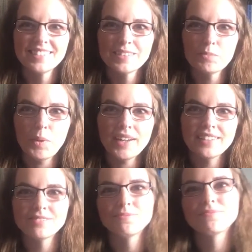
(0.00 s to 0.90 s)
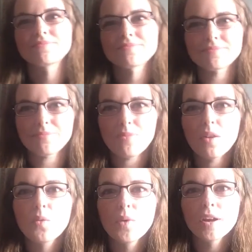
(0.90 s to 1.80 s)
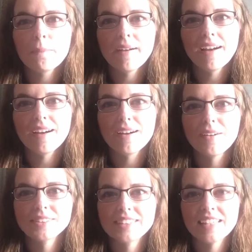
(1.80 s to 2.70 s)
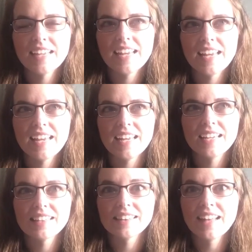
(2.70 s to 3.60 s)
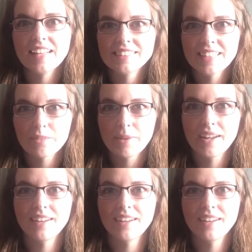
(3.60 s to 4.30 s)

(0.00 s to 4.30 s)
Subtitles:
Point. What about a line segment?